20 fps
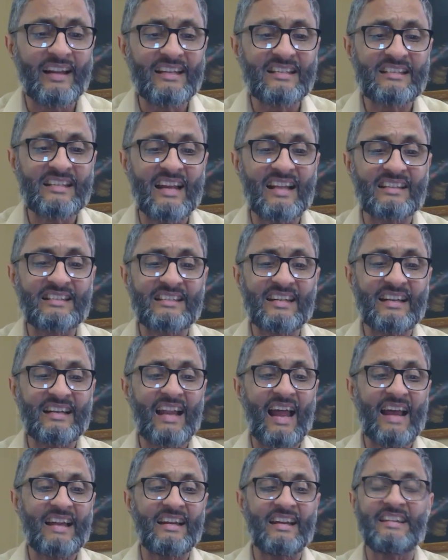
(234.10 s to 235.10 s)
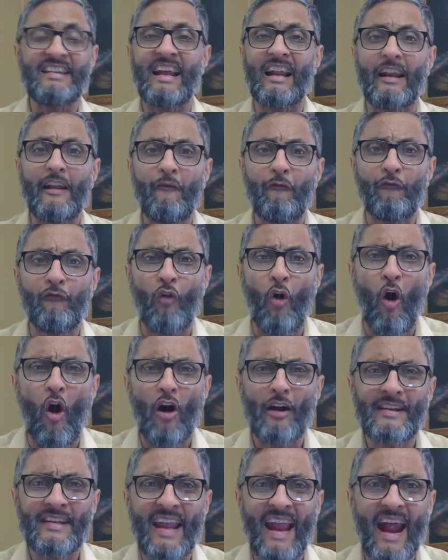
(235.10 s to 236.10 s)
sales decline in nearly 4
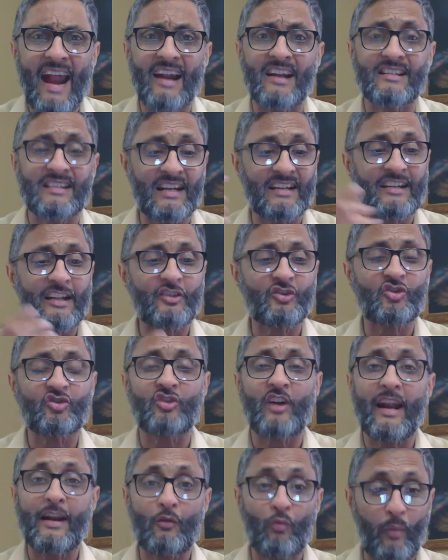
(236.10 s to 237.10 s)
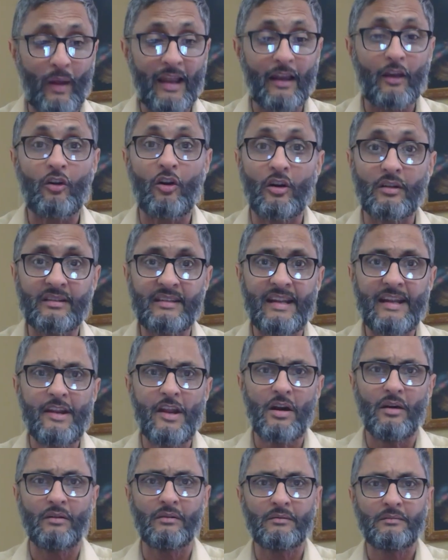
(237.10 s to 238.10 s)
years, and this trend will
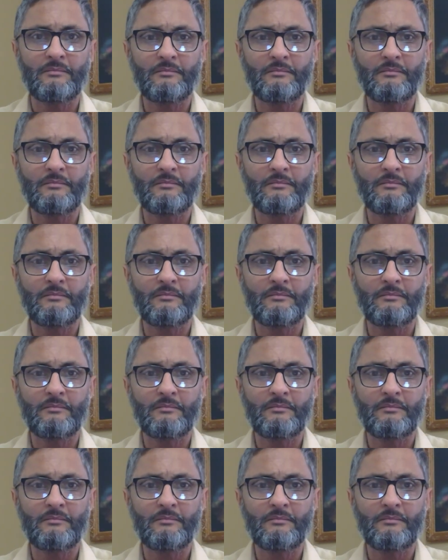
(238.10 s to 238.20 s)
continue.